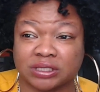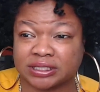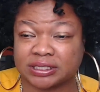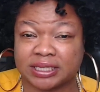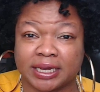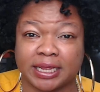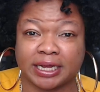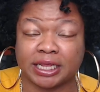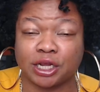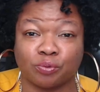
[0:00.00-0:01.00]
city."
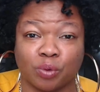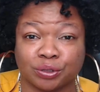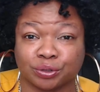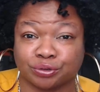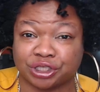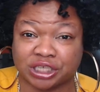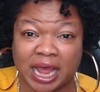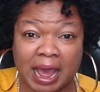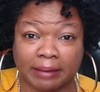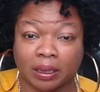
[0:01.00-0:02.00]
And he don't want no
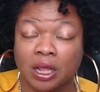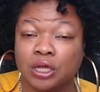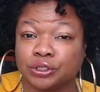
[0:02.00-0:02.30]
shack.